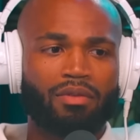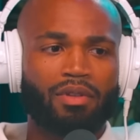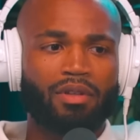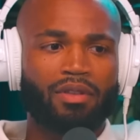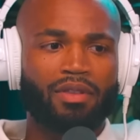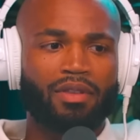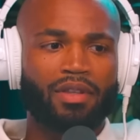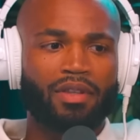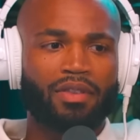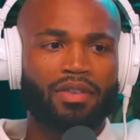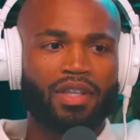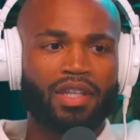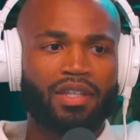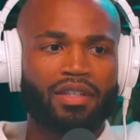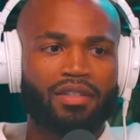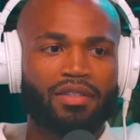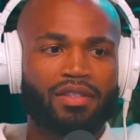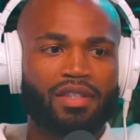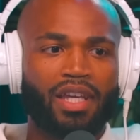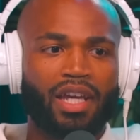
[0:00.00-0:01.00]
the the
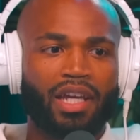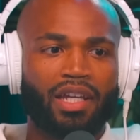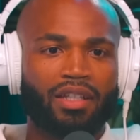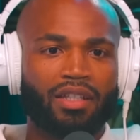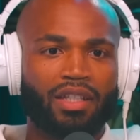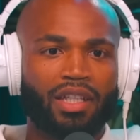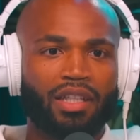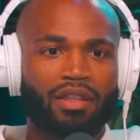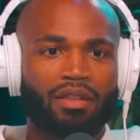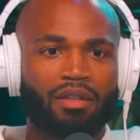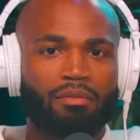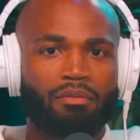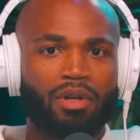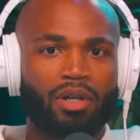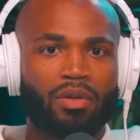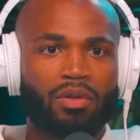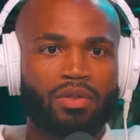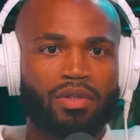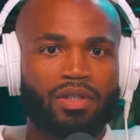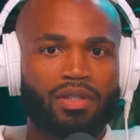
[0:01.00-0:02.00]
things that get the
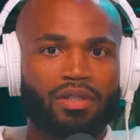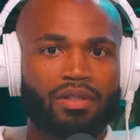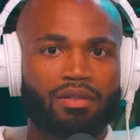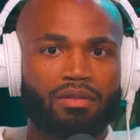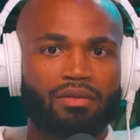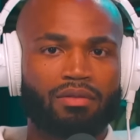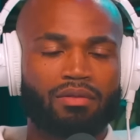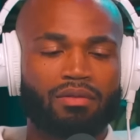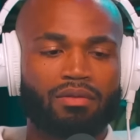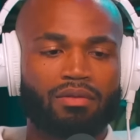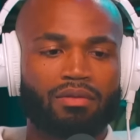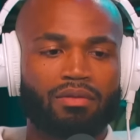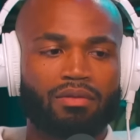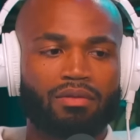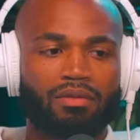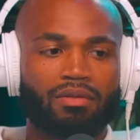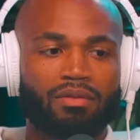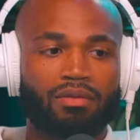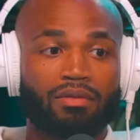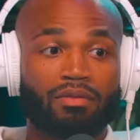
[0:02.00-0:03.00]
most
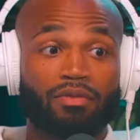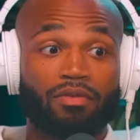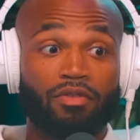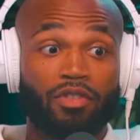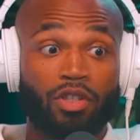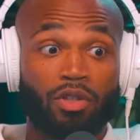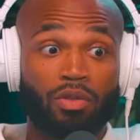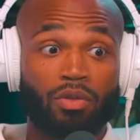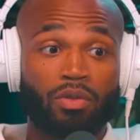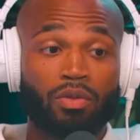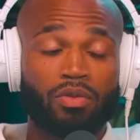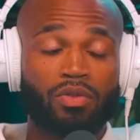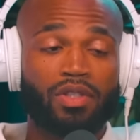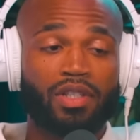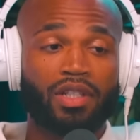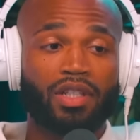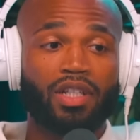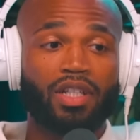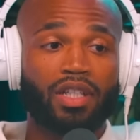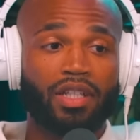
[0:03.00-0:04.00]
views
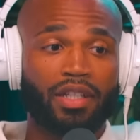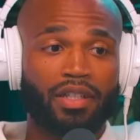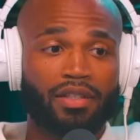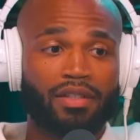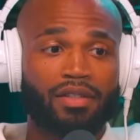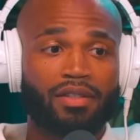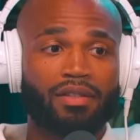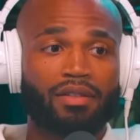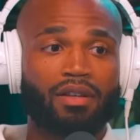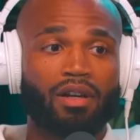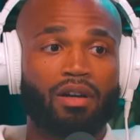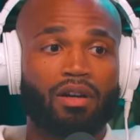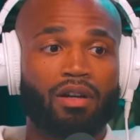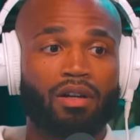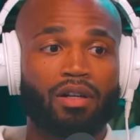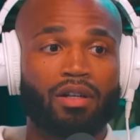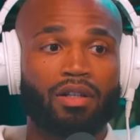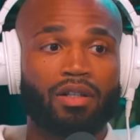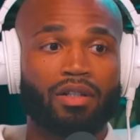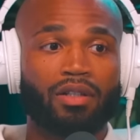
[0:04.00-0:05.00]
and clicks
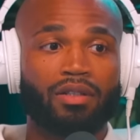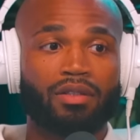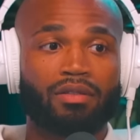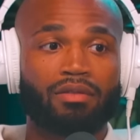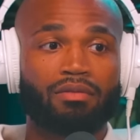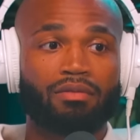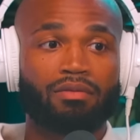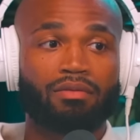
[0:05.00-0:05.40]
are